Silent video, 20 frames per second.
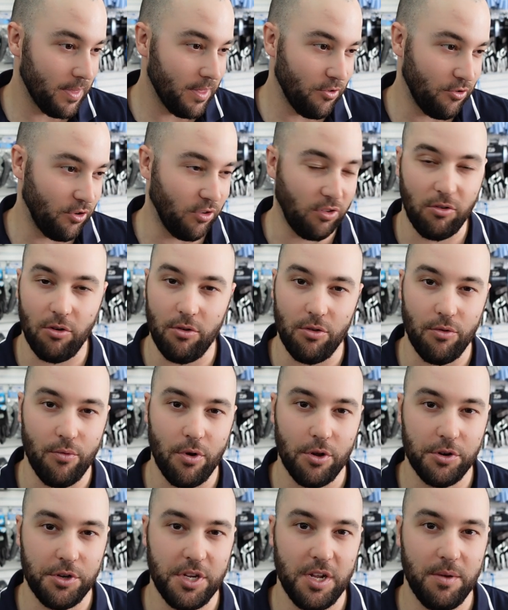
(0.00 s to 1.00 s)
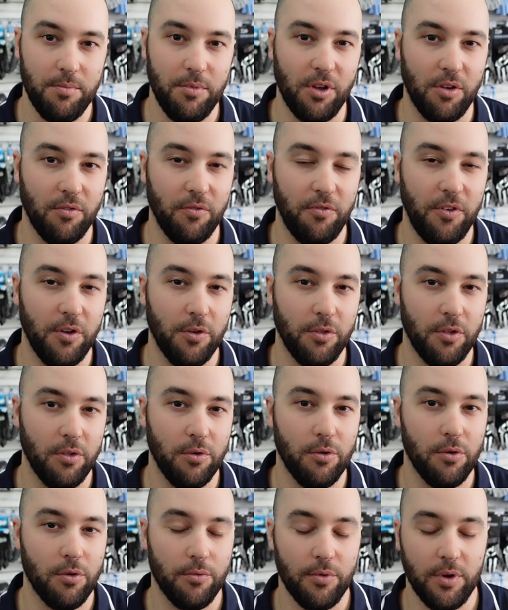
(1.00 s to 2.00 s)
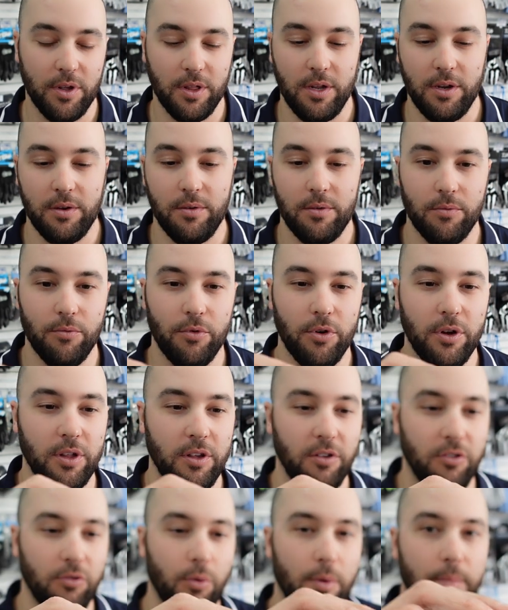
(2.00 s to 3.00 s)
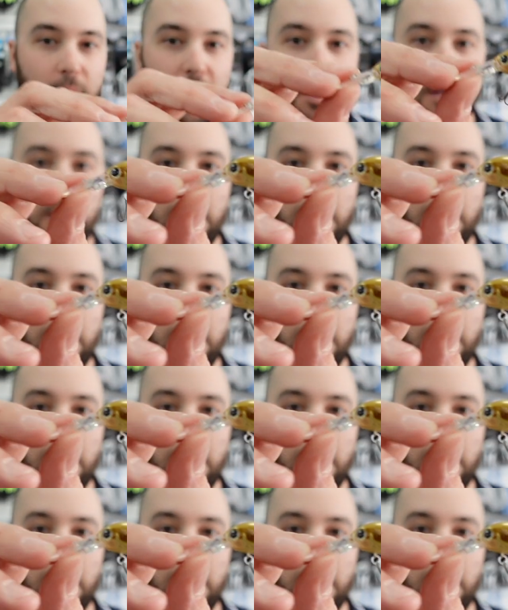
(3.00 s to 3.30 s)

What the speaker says: Just through the rod tip, you can feel the lure really, really swimming.